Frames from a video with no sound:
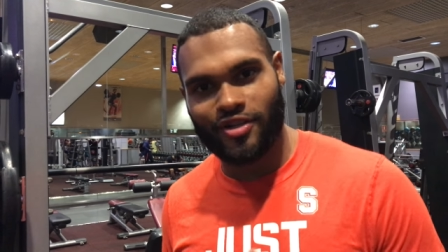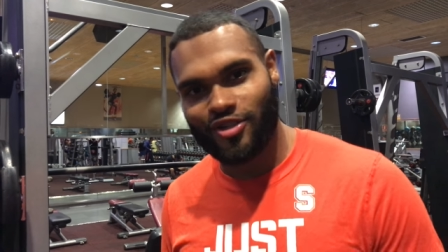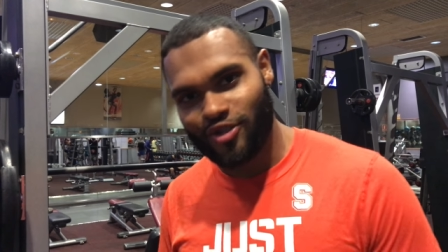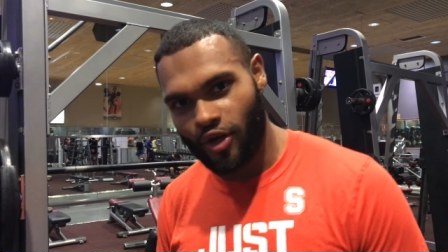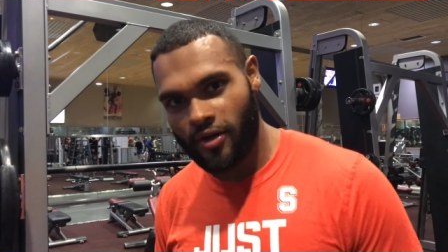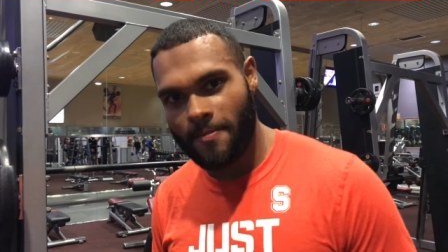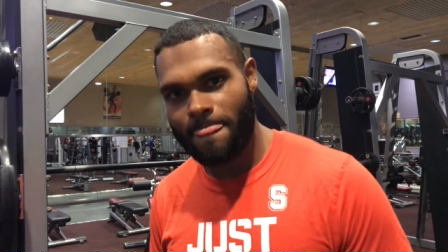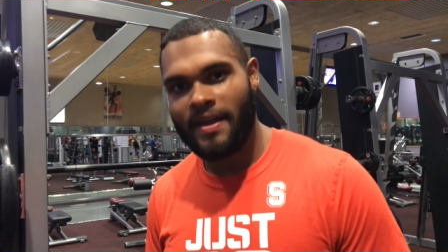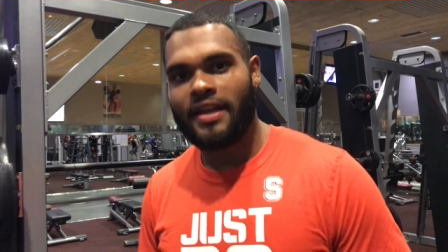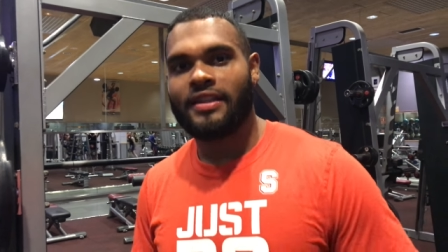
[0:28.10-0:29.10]
where to start
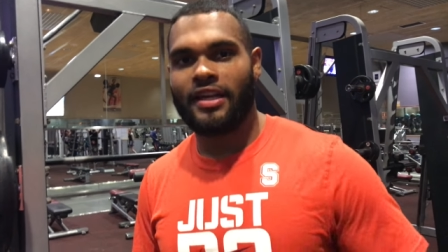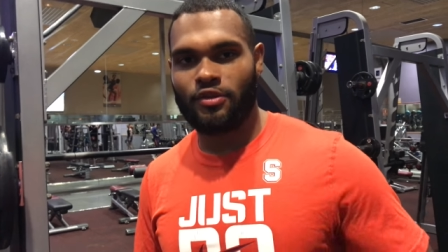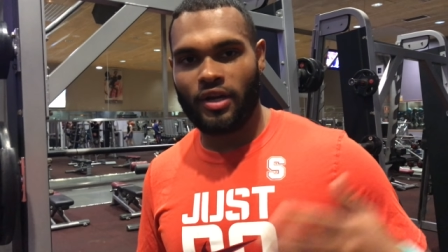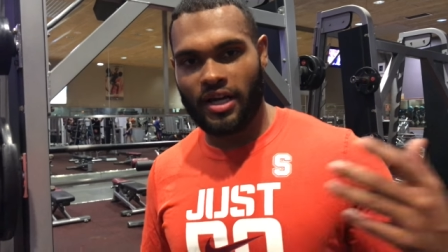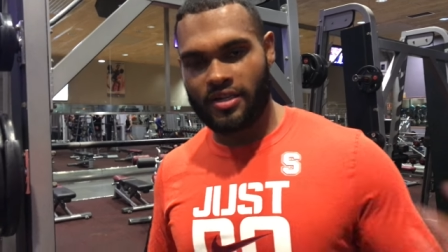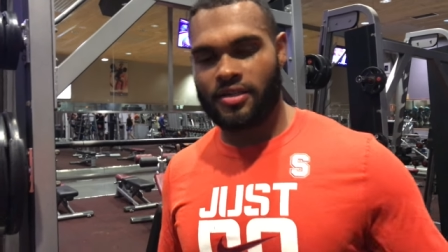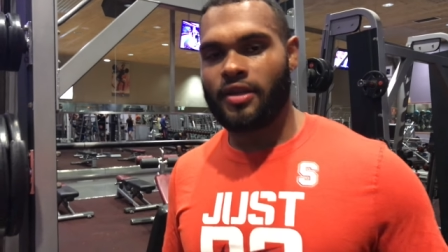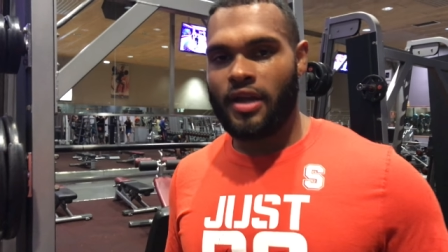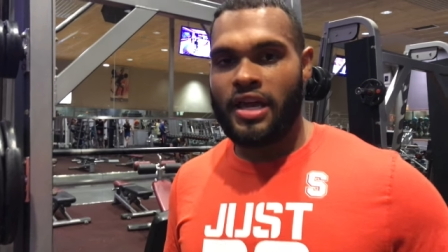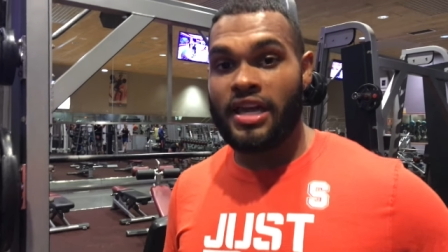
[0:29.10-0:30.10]
that you guys
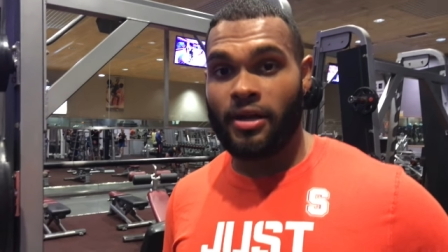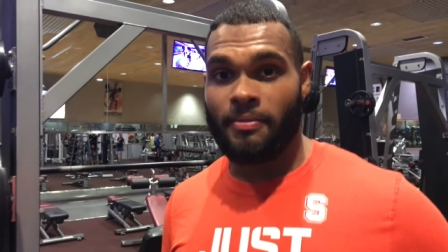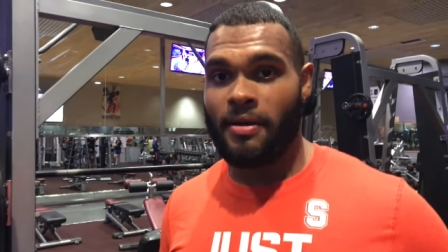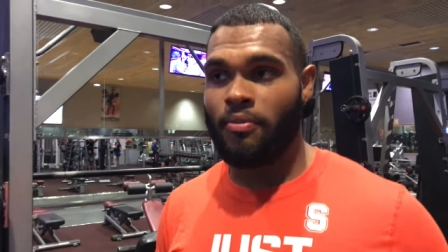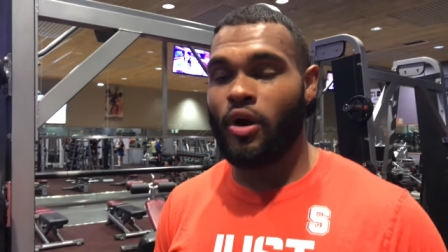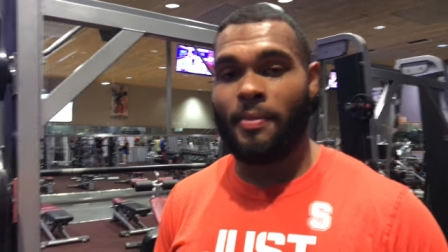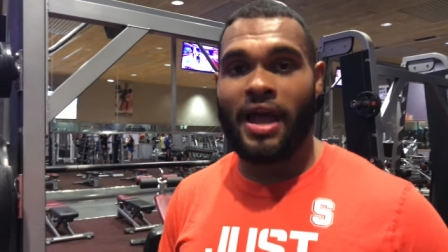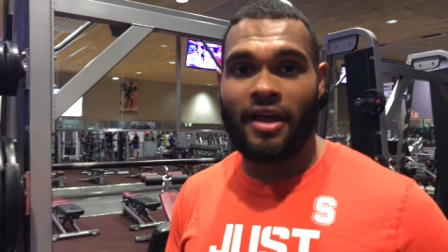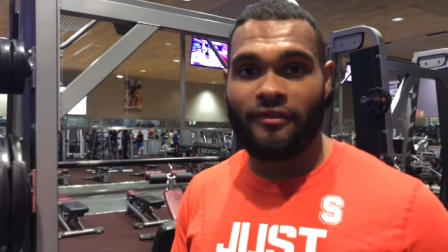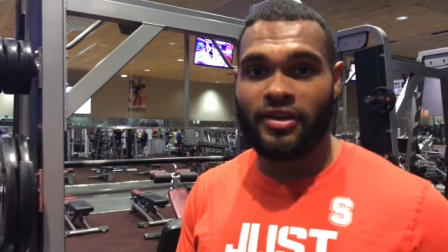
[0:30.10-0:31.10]
hit up my boy. I'm
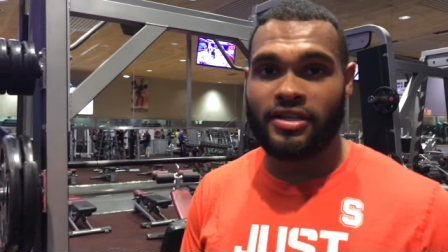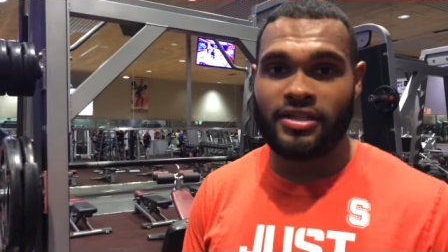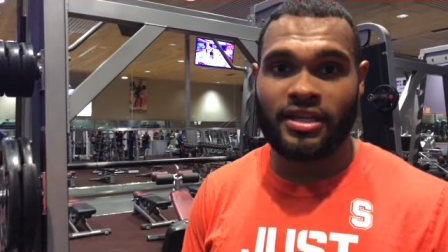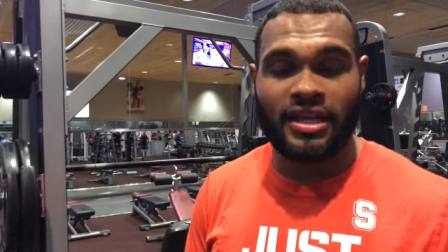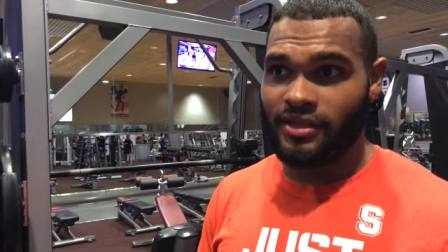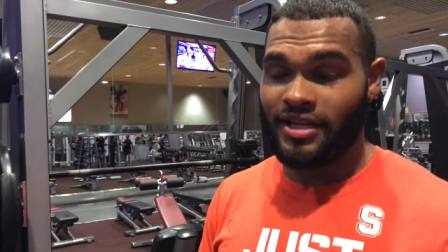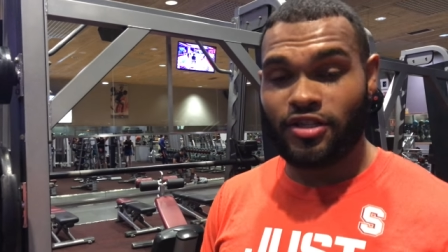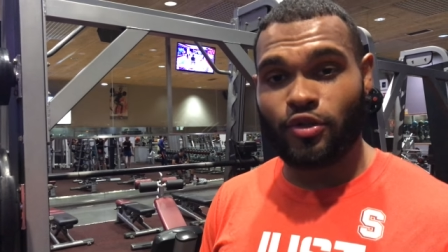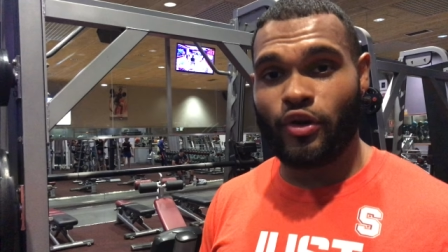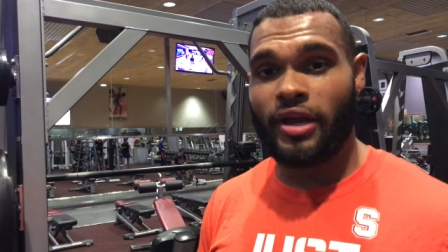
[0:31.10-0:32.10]
going to have his
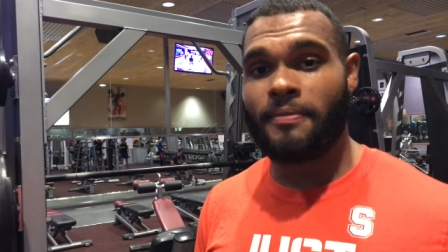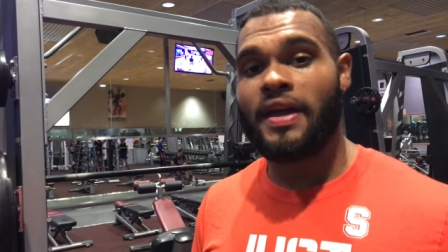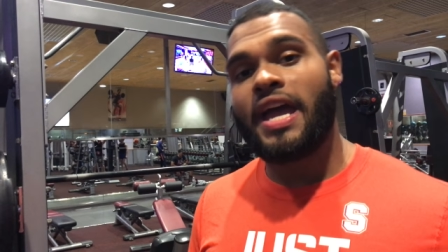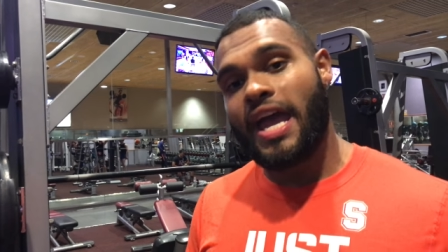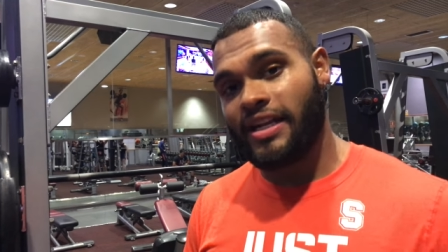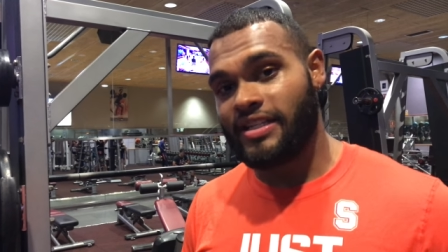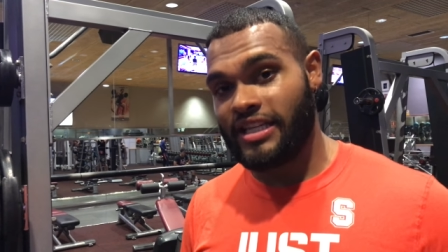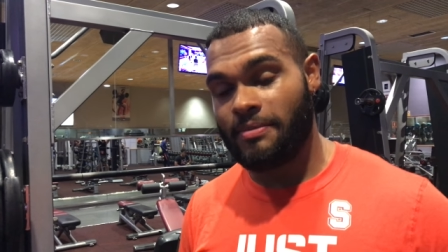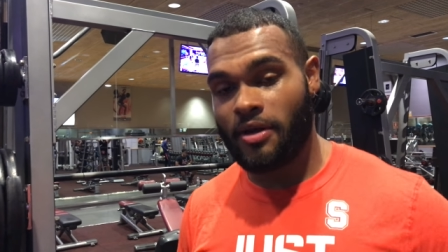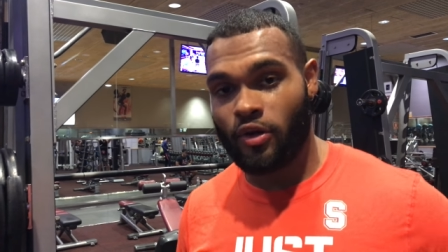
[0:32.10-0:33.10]
Instagram and
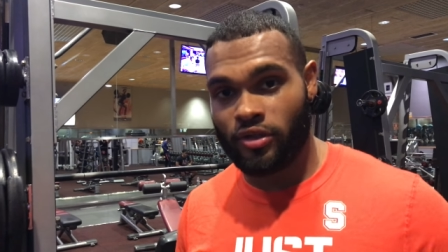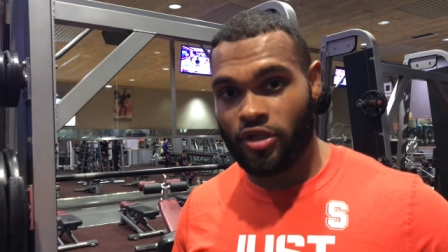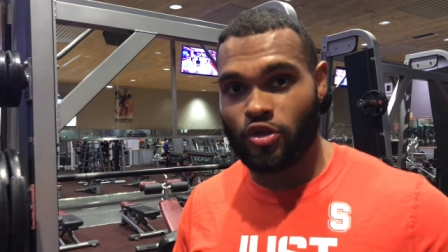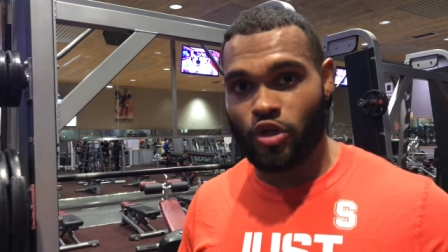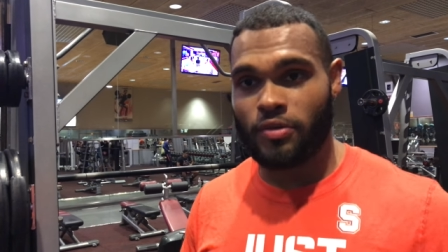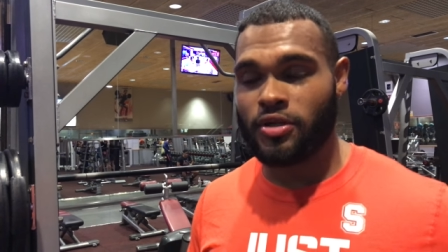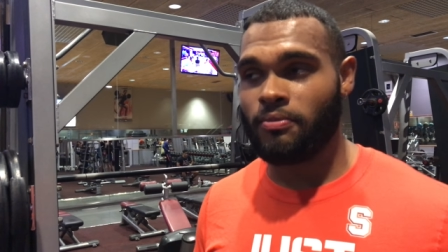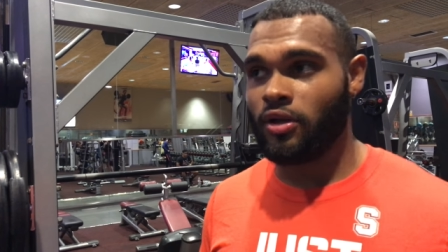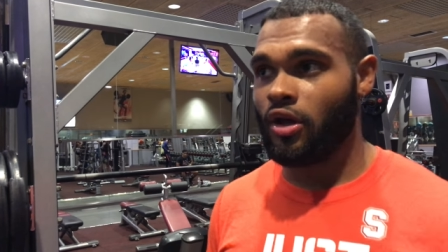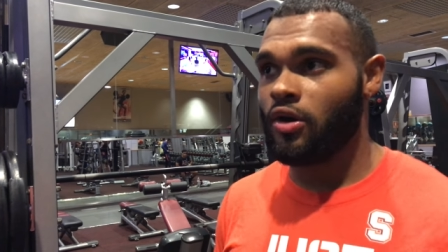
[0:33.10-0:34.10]
his email in the
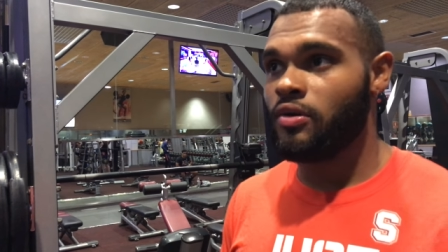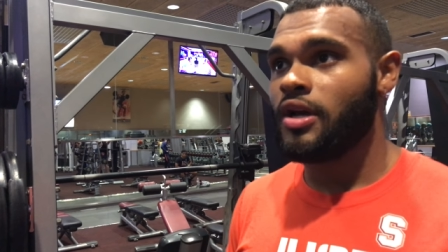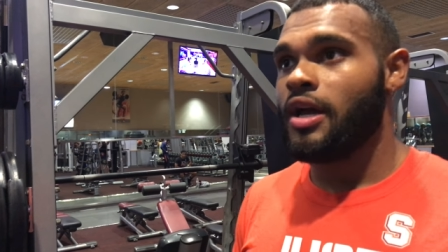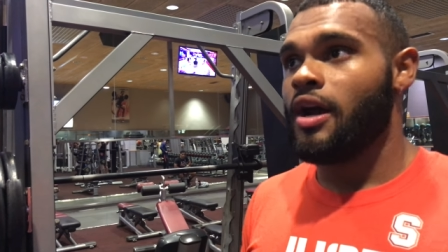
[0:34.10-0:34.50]
description below.